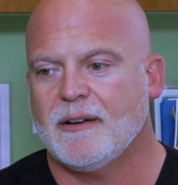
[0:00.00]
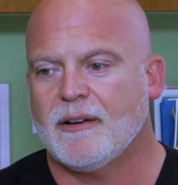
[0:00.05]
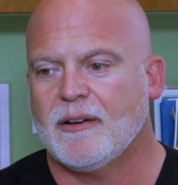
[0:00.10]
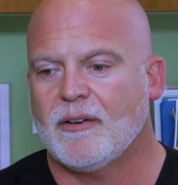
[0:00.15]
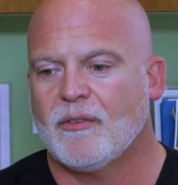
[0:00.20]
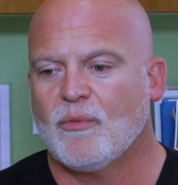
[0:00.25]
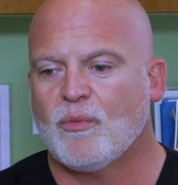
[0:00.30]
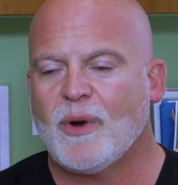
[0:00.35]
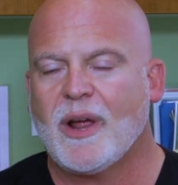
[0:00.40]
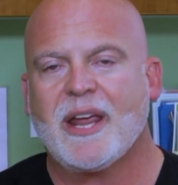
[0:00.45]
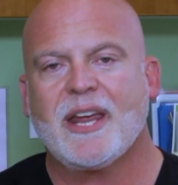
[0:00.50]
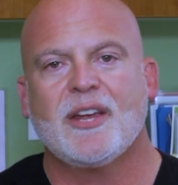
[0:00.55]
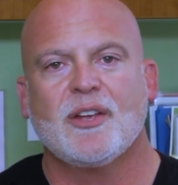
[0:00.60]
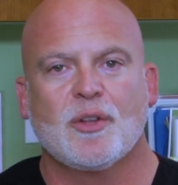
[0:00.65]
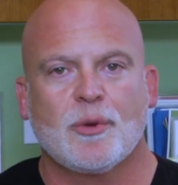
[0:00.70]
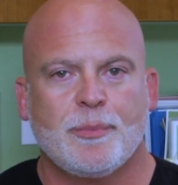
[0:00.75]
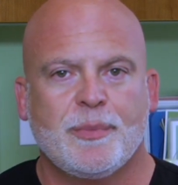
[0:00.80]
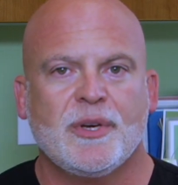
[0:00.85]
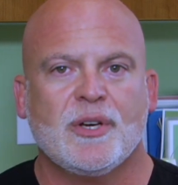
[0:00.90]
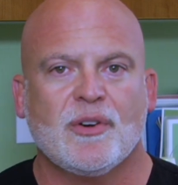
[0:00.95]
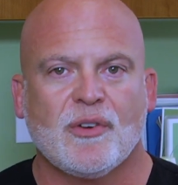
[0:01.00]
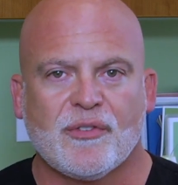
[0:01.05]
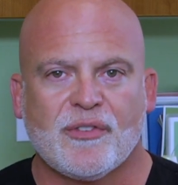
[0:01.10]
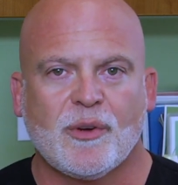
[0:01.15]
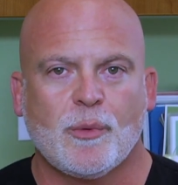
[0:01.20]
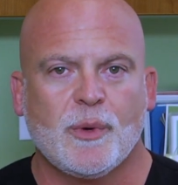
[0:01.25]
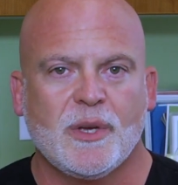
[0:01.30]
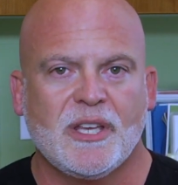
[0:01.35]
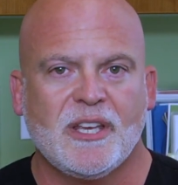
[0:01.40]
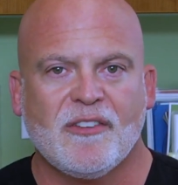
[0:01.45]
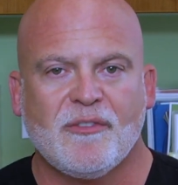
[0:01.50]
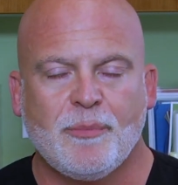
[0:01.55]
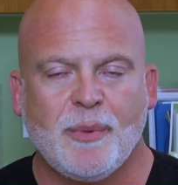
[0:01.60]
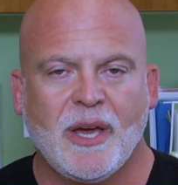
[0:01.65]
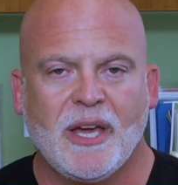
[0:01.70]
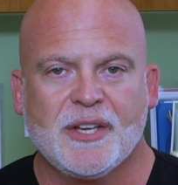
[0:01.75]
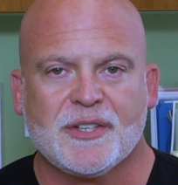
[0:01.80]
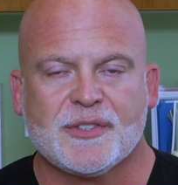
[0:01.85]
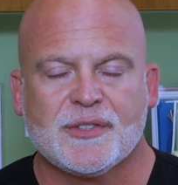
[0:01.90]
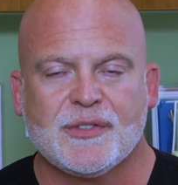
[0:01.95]
regular pills that we give
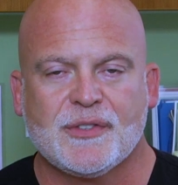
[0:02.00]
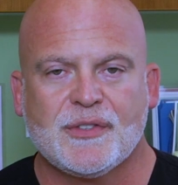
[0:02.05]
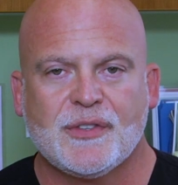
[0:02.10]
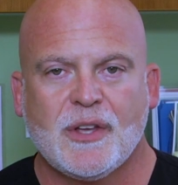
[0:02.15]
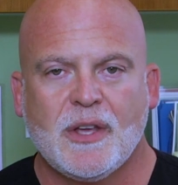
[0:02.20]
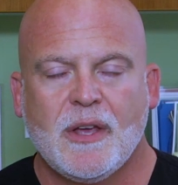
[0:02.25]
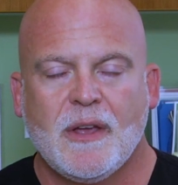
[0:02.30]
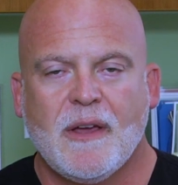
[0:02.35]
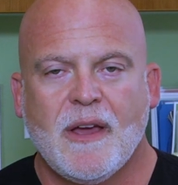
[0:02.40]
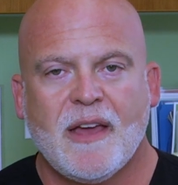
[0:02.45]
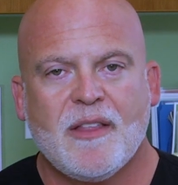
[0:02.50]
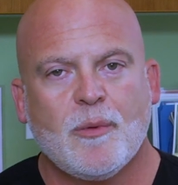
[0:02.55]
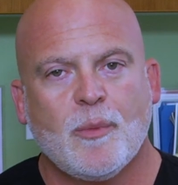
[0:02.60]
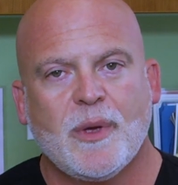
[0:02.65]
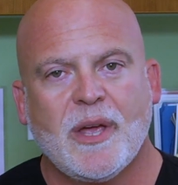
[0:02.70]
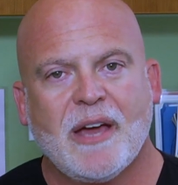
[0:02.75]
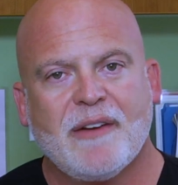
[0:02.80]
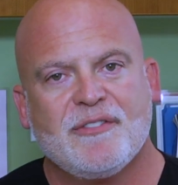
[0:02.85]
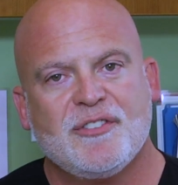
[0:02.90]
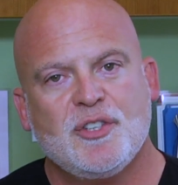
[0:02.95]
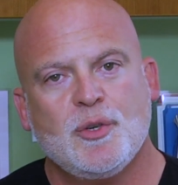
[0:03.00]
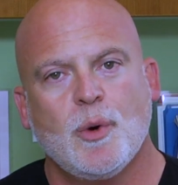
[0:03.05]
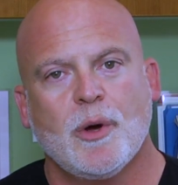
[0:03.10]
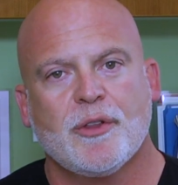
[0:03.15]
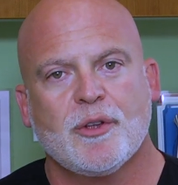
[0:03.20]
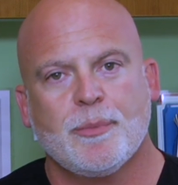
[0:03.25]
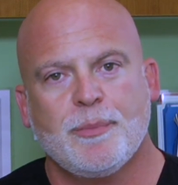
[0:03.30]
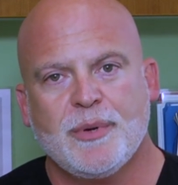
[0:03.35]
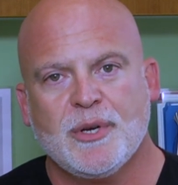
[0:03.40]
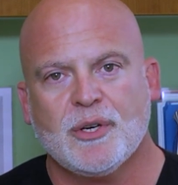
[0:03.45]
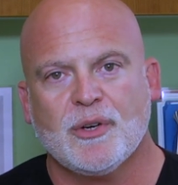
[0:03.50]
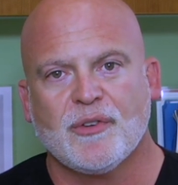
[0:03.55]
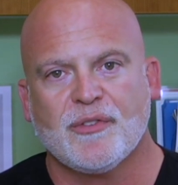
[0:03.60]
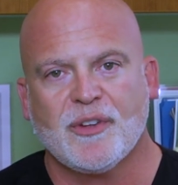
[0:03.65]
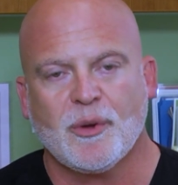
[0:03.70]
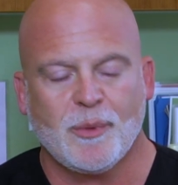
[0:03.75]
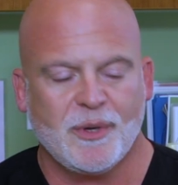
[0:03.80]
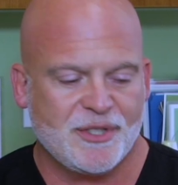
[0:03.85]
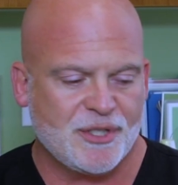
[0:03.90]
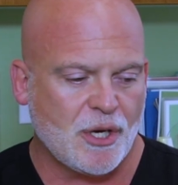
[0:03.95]
patients. And then we have 2 other pills
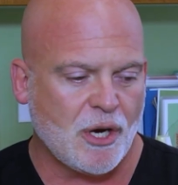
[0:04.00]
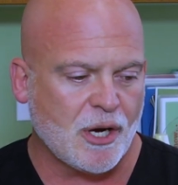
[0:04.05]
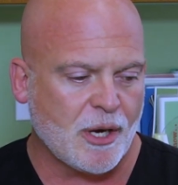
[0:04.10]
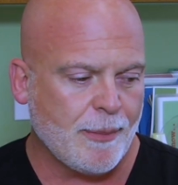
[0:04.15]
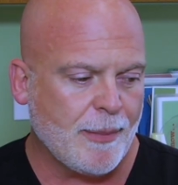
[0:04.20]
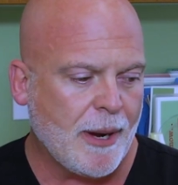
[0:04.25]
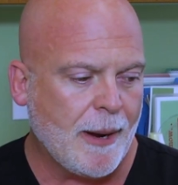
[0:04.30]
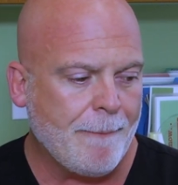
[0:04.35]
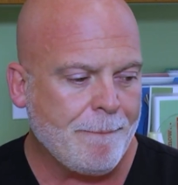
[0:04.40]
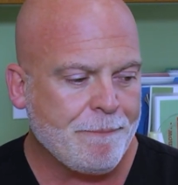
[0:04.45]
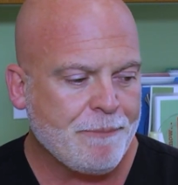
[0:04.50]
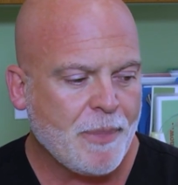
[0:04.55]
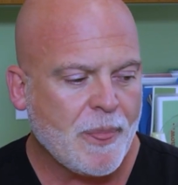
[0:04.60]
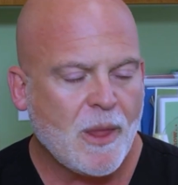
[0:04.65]
that we talk about.